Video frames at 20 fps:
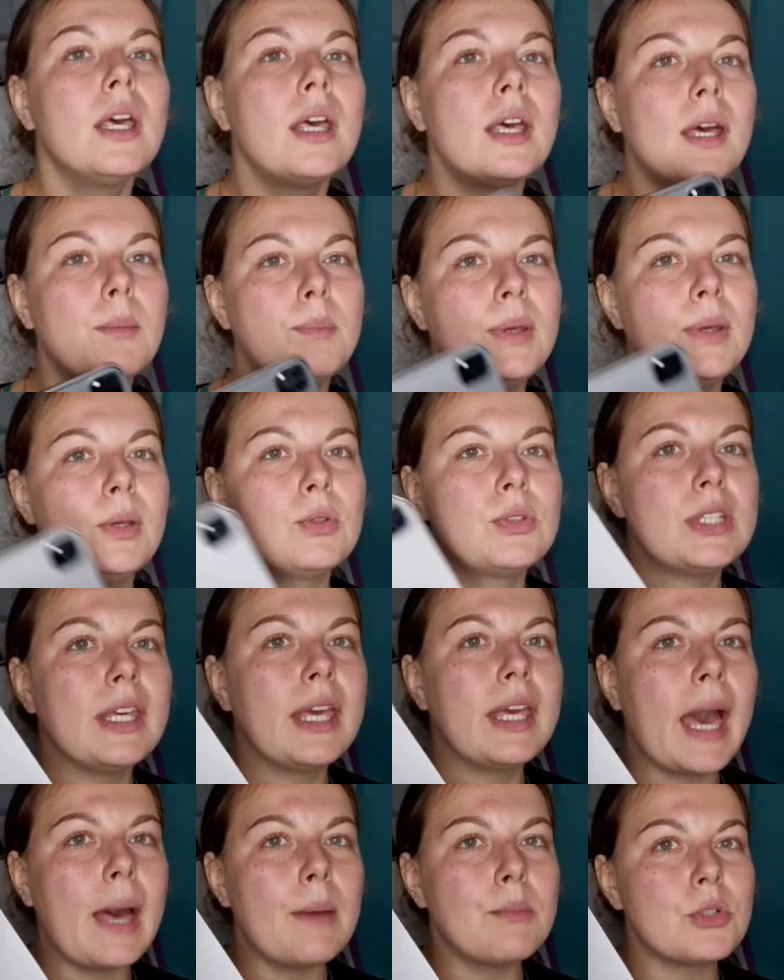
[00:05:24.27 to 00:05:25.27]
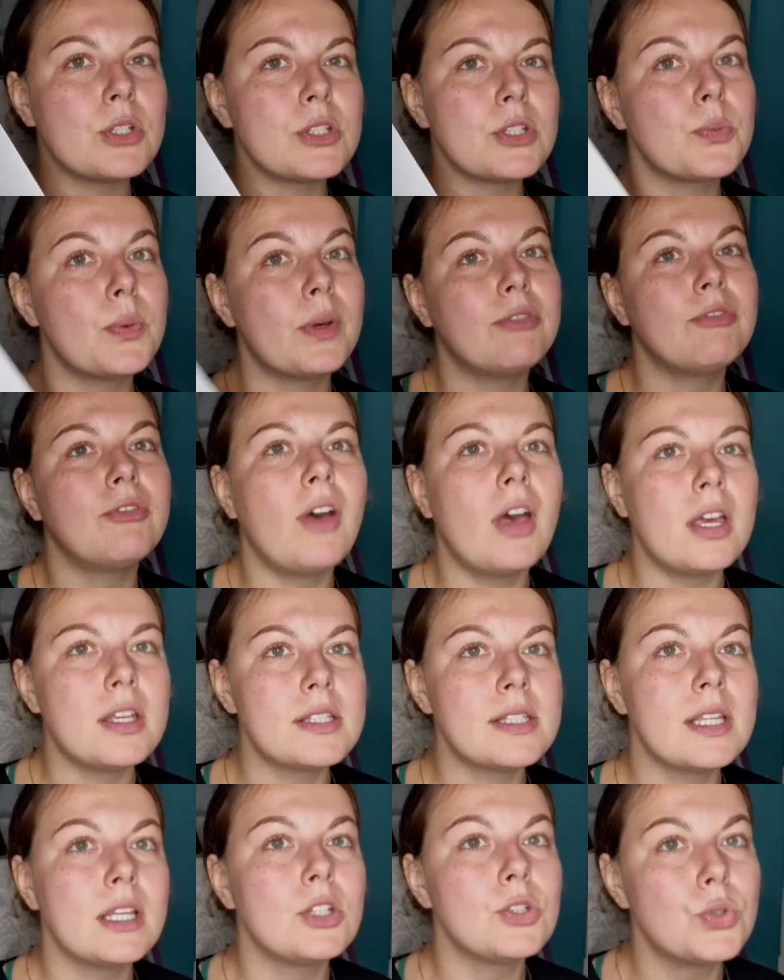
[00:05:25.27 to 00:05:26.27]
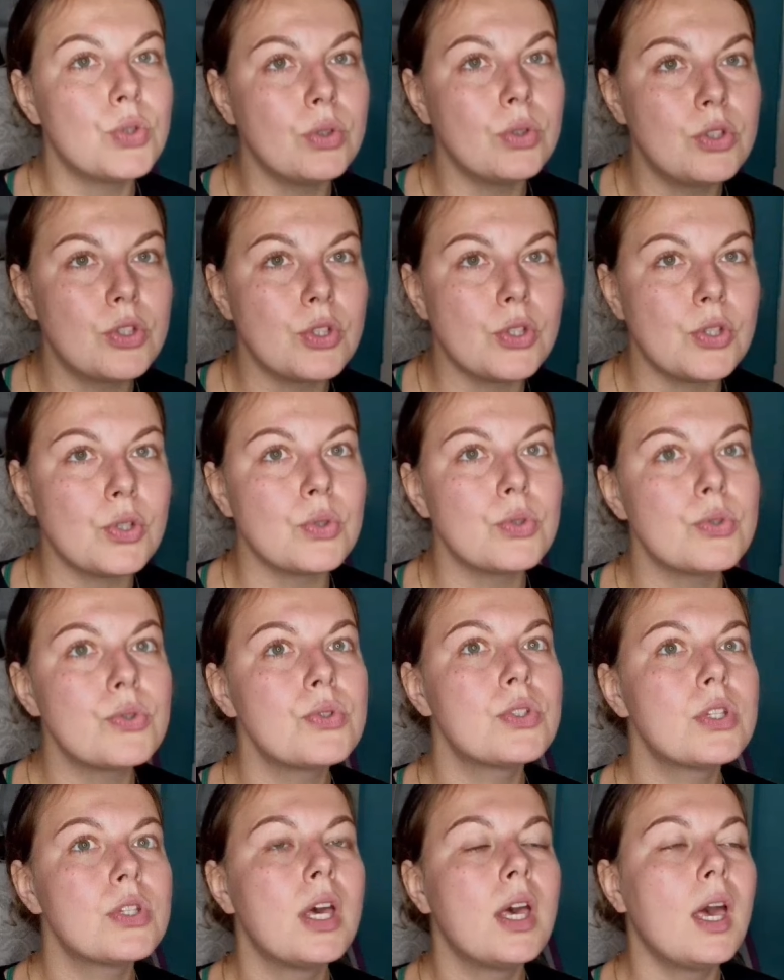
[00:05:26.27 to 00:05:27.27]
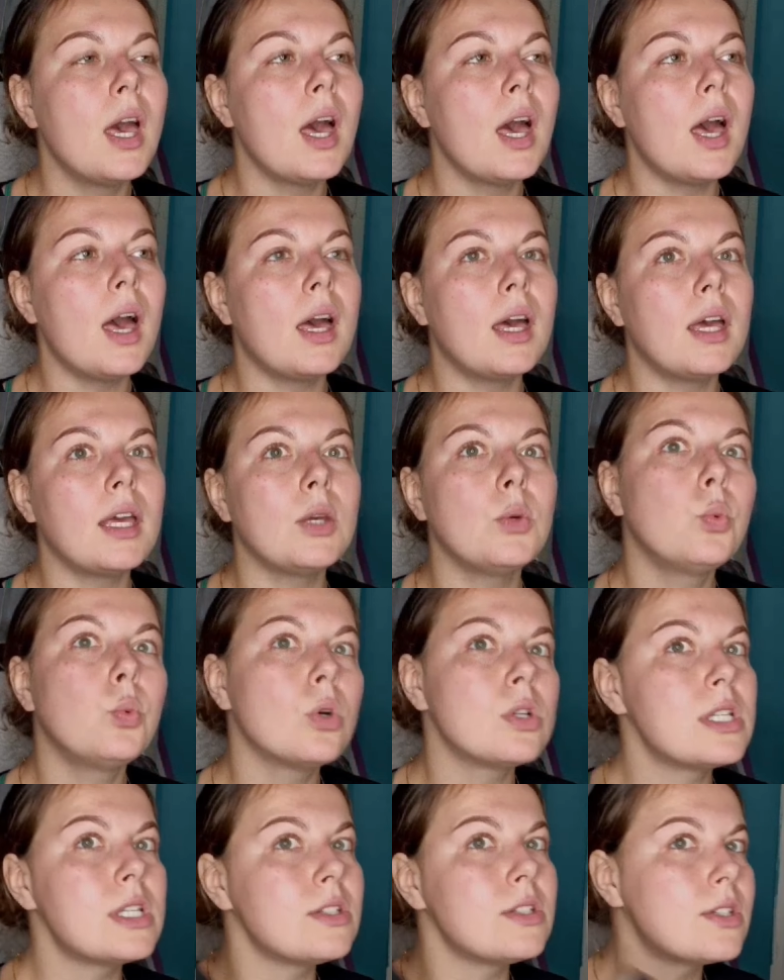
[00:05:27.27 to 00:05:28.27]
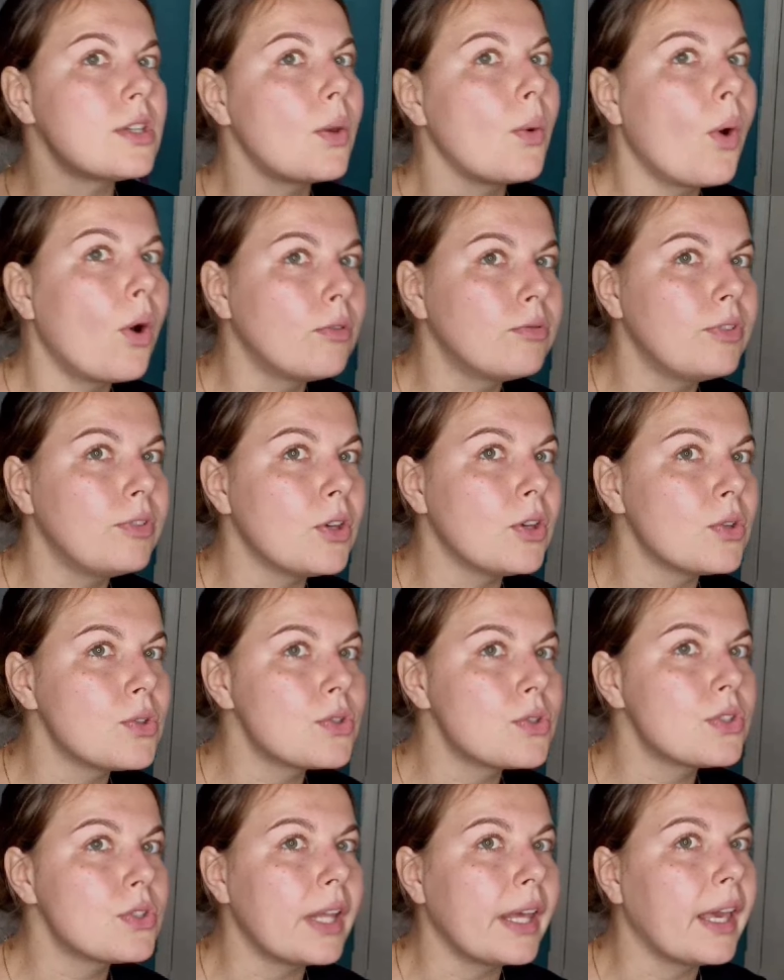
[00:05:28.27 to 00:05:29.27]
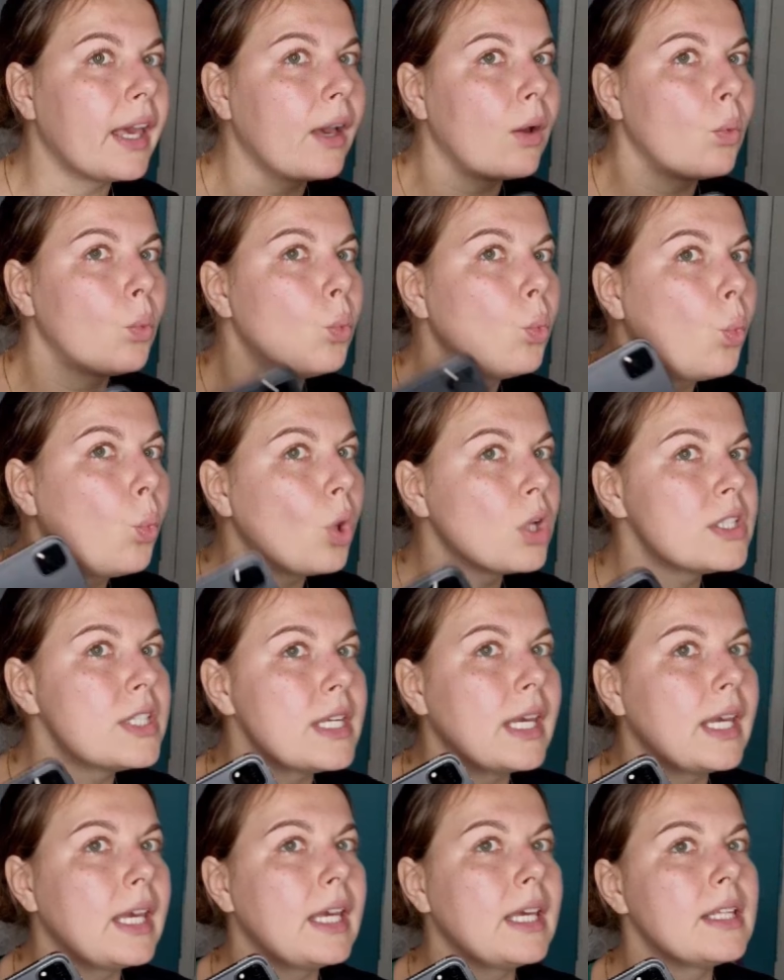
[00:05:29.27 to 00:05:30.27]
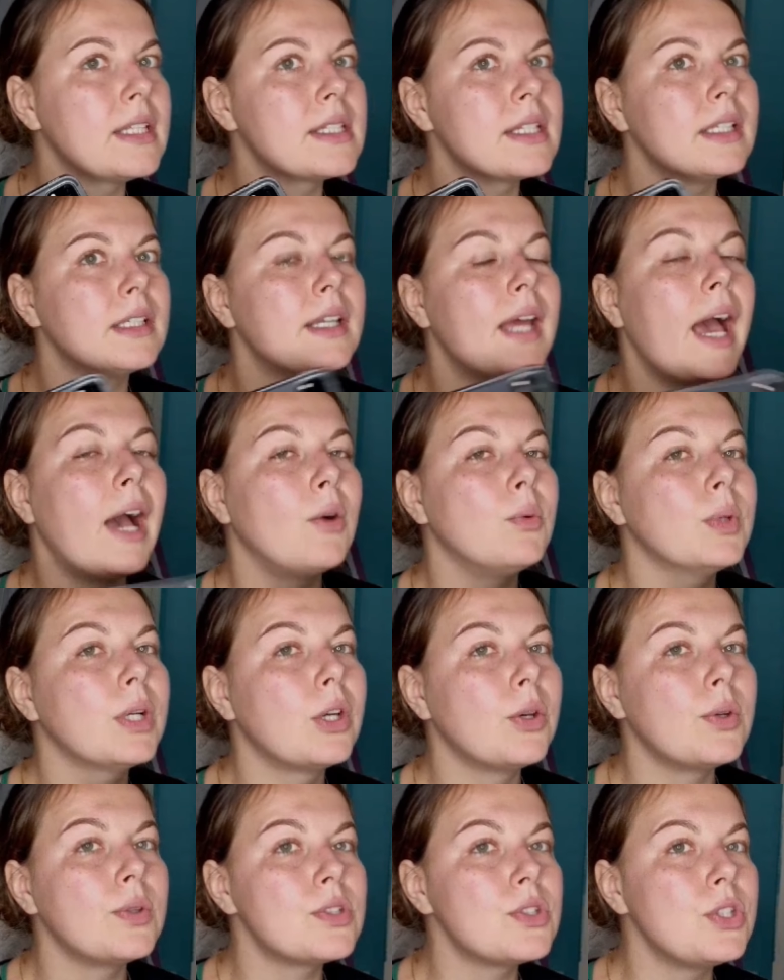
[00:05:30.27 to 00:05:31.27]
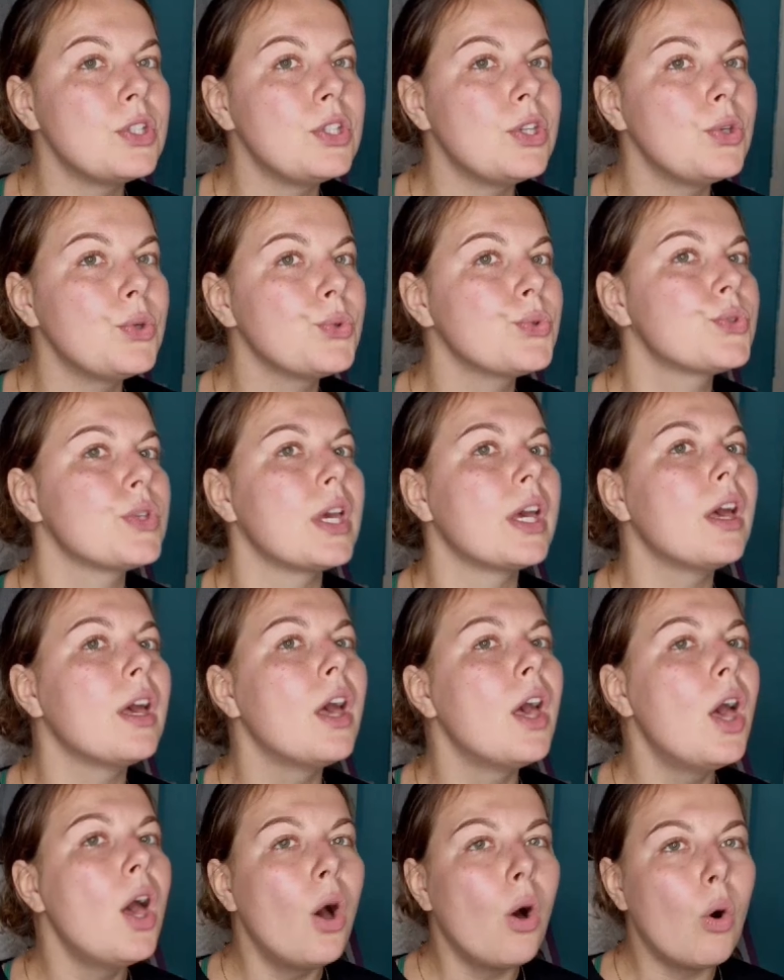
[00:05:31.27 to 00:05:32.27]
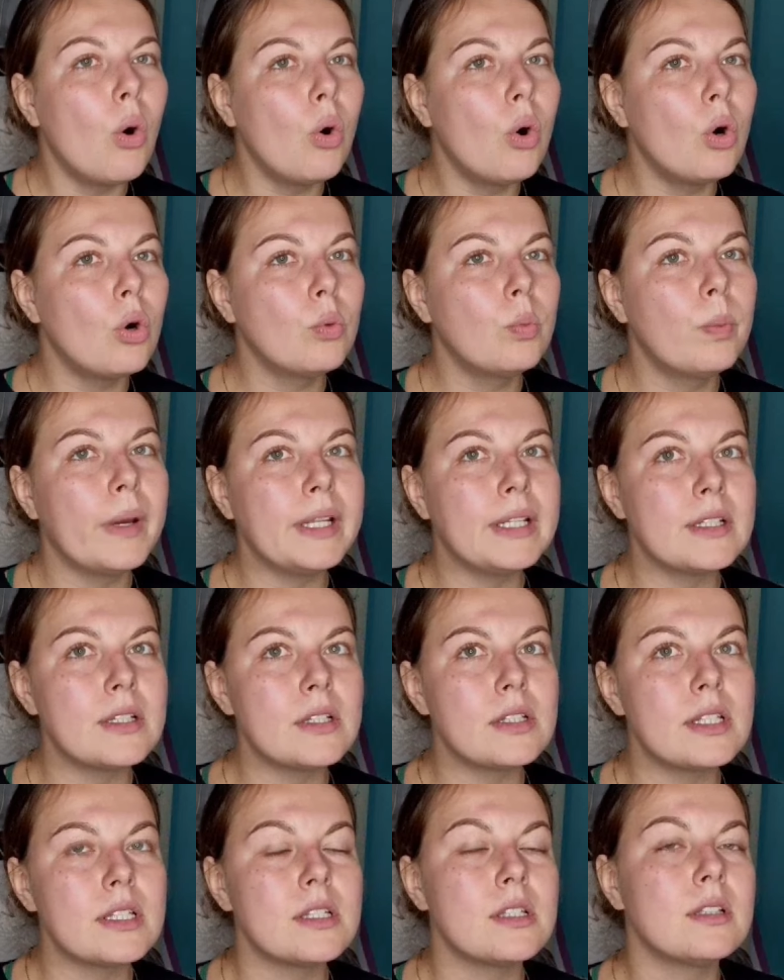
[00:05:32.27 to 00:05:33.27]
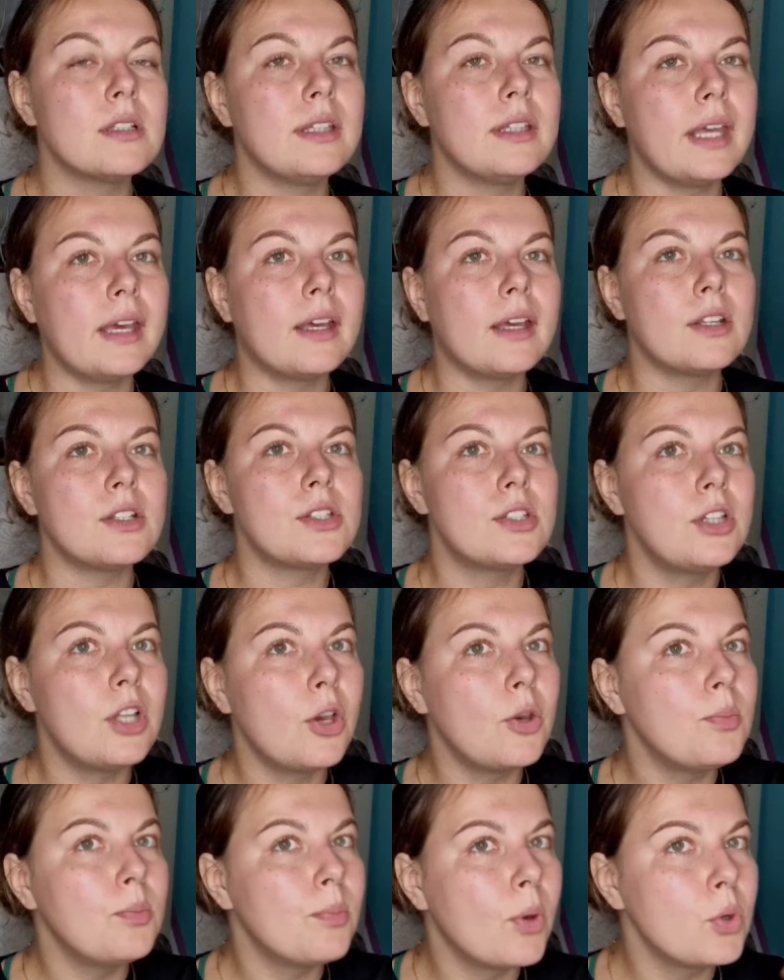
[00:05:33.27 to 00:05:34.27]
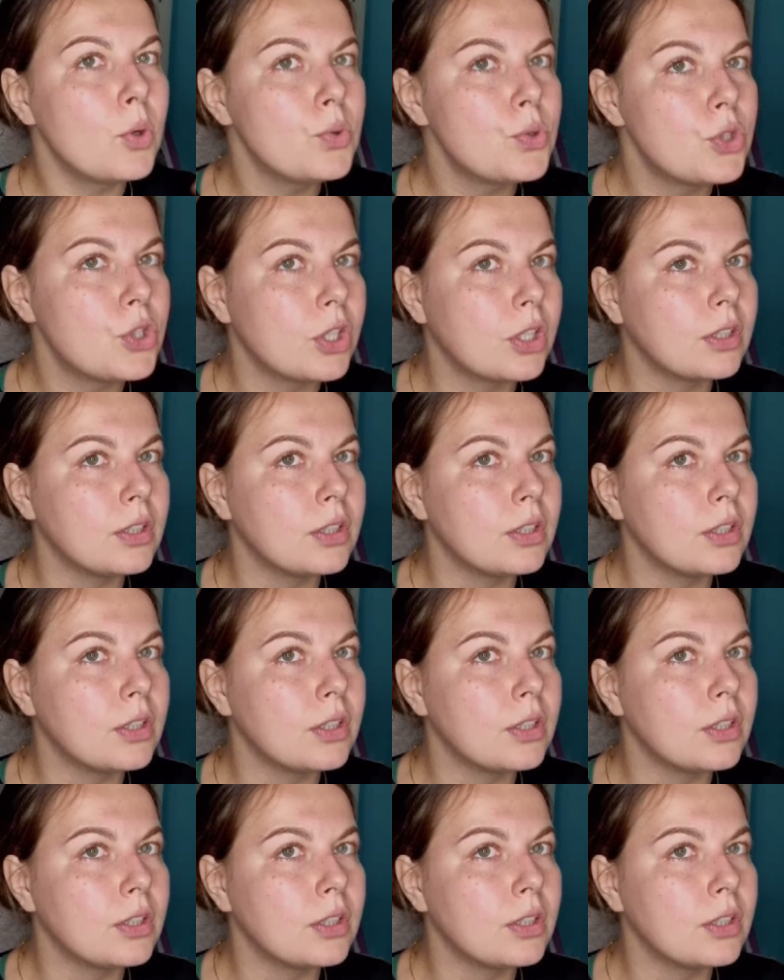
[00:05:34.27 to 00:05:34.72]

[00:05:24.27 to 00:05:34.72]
built-in cameras were first introduced. It wasn't so obvious, like, what it is and how we're going to use it. Or when the slow motion